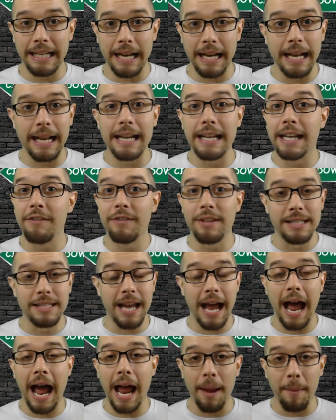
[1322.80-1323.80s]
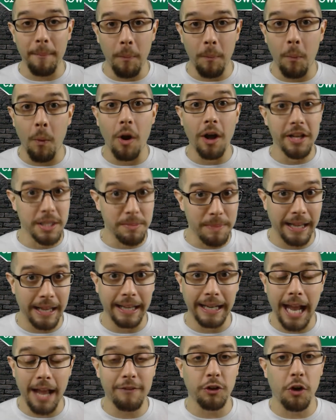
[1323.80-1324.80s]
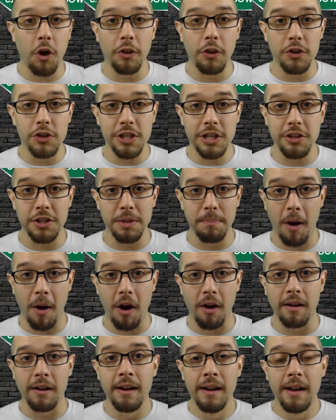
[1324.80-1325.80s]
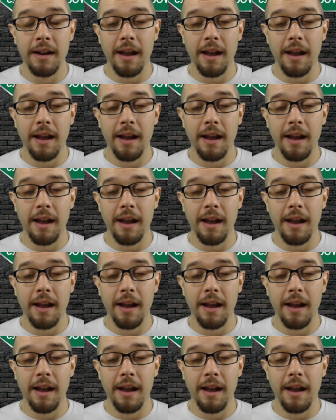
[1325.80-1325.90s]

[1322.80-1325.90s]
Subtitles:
at any given time was, man. Like, after all those years apart,